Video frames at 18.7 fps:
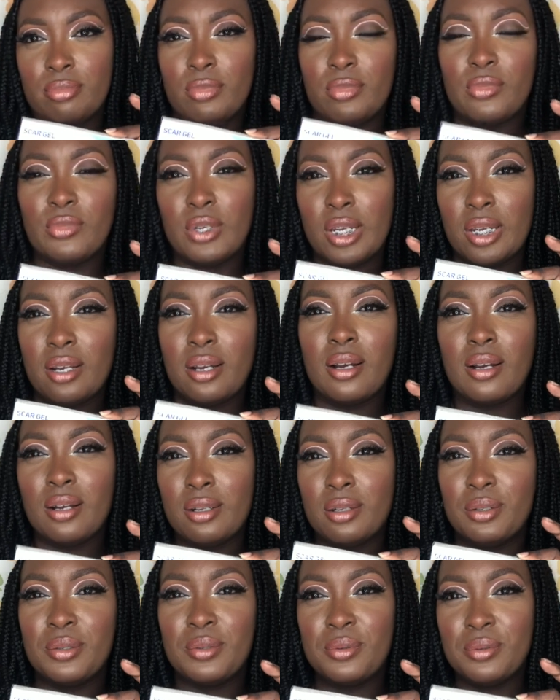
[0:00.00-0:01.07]
what do you call
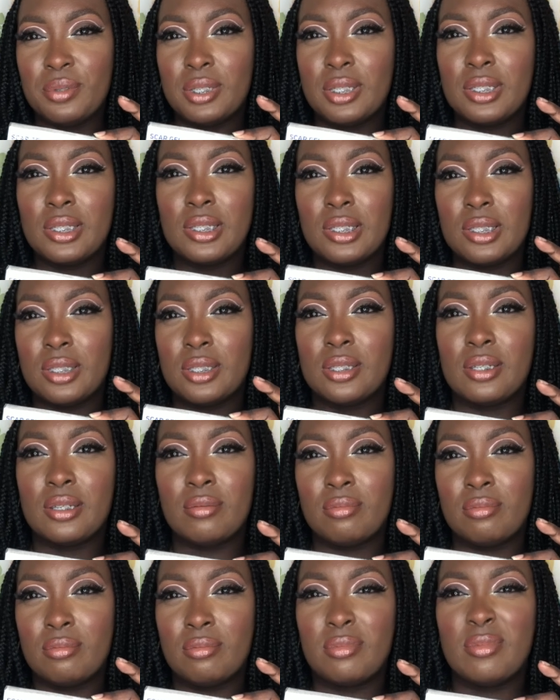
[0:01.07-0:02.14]
those?
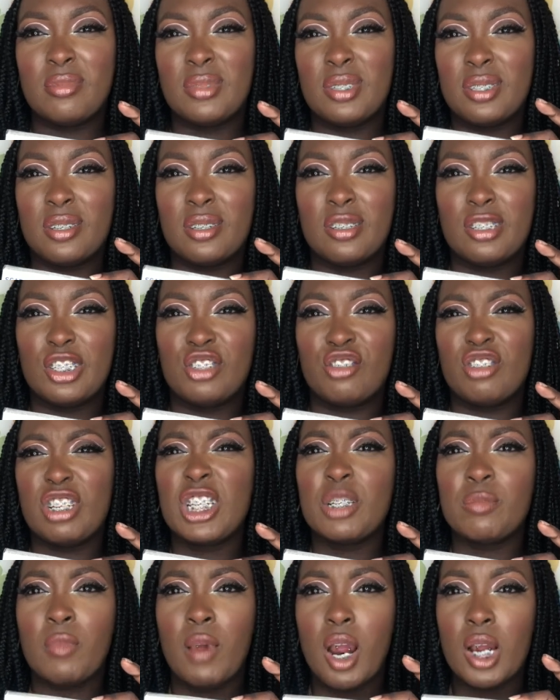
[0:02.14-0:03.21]
Stretch
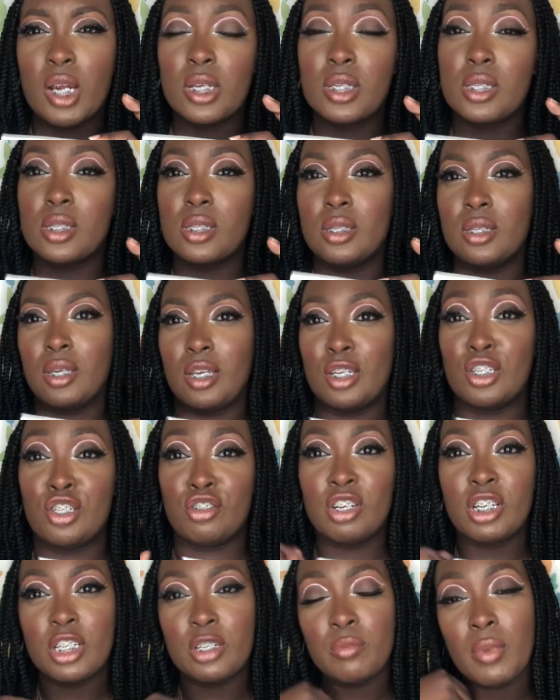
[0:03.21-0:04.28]
marks. Yeah,
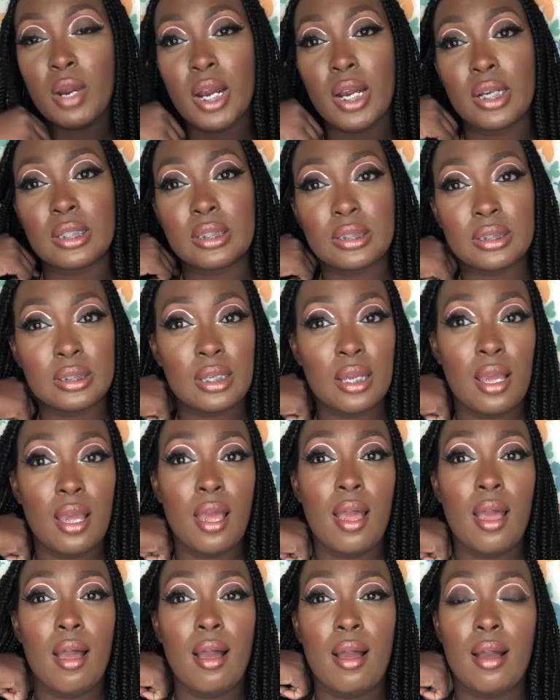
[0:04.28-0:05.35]
stretch marks.
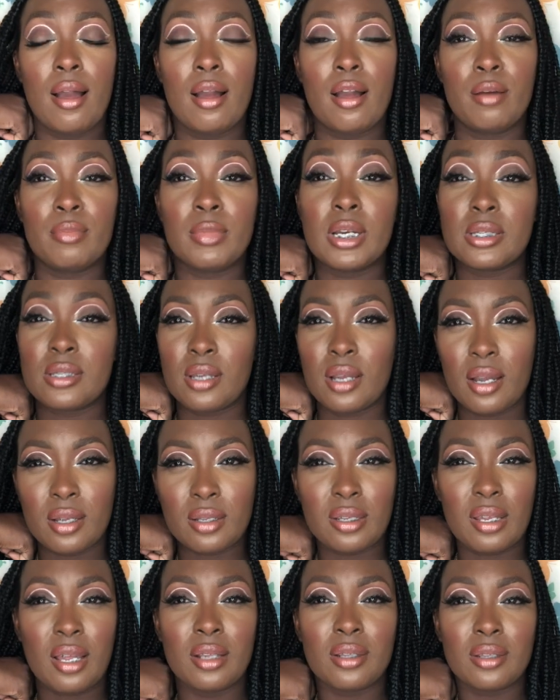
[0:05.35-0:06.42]
Um, because I got
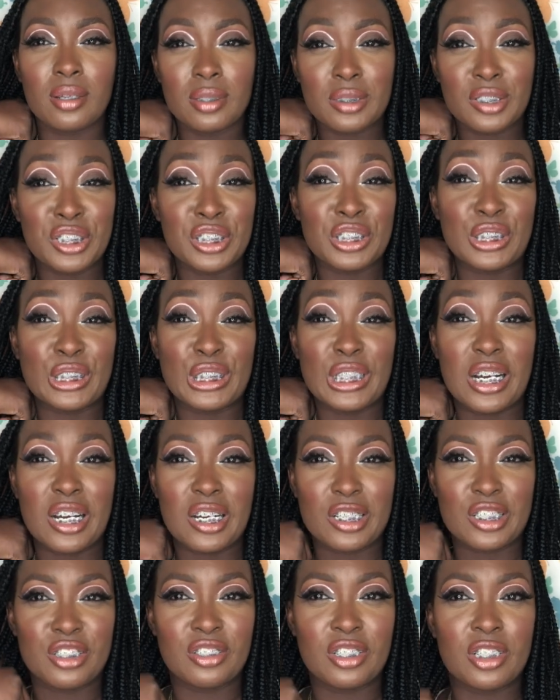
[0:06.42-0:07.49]
a lot of dark
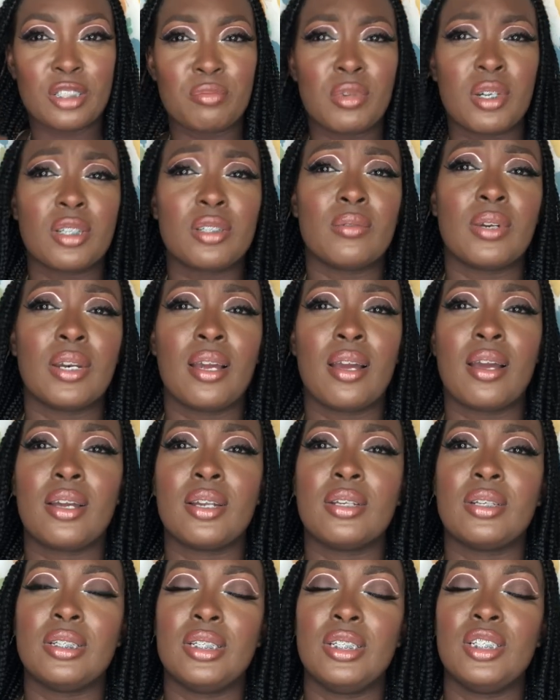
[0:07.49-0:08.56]
stretch marks when I had
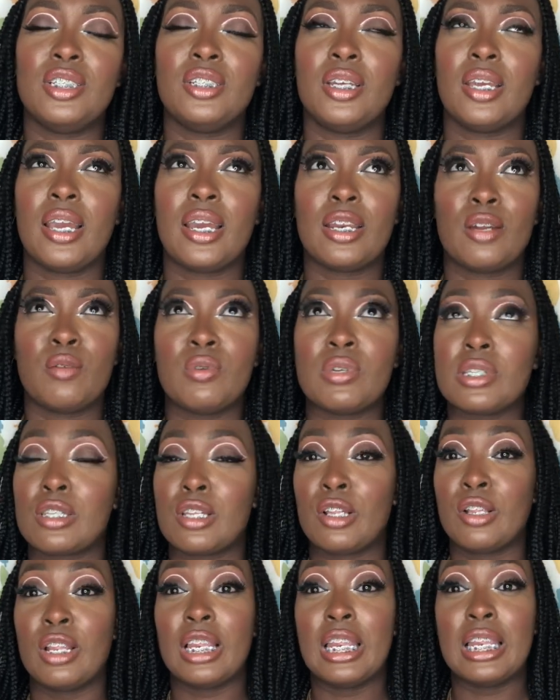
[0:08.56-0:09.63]
D J, and it was
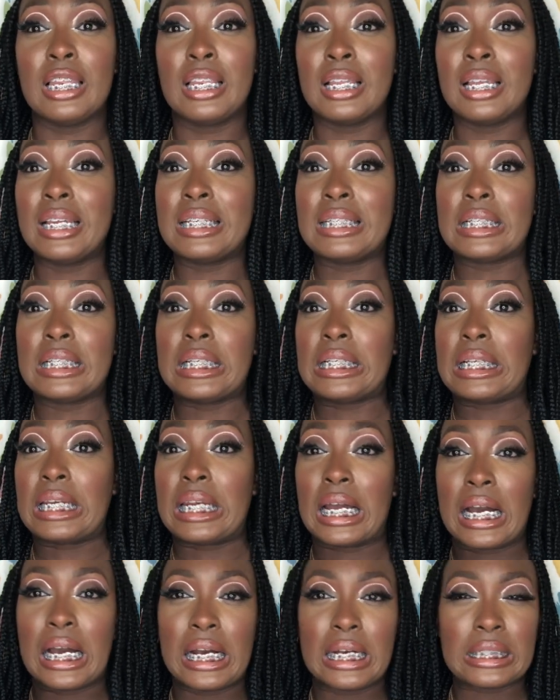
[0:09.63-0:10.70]
in the
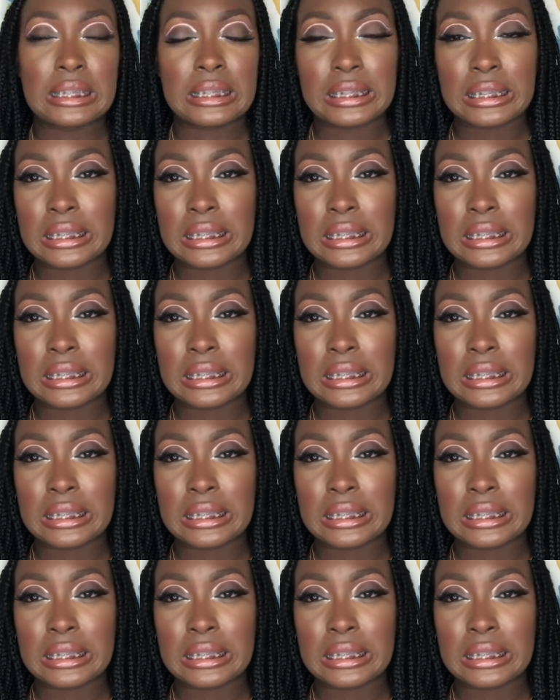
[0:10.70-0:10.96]
last